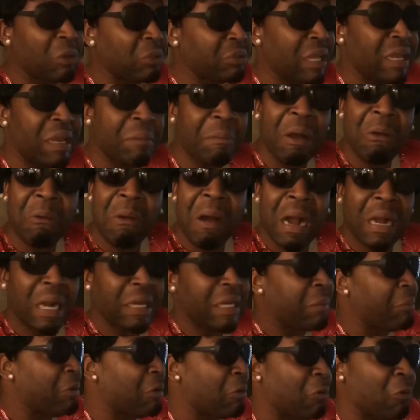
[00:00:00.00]
out and them walk
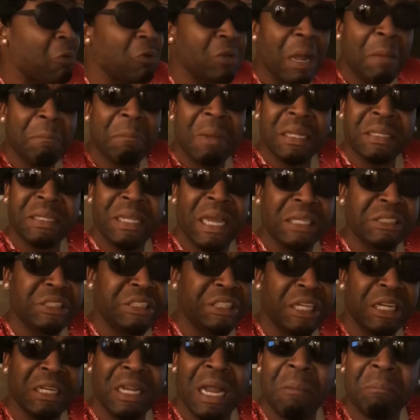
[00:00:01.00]
and them look good and batty and
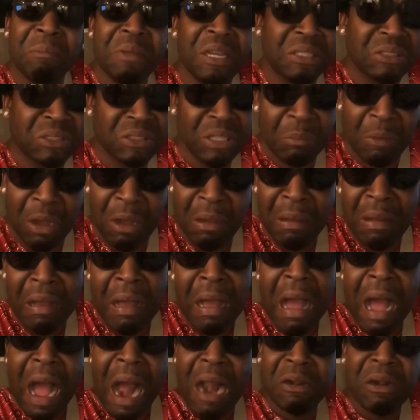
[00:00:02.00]
jiggle and be something.
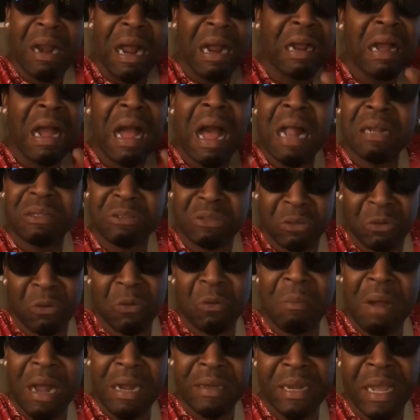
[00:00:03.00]
And I call to the
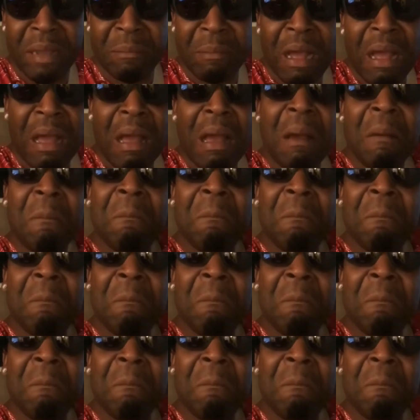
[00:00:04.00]
woman them.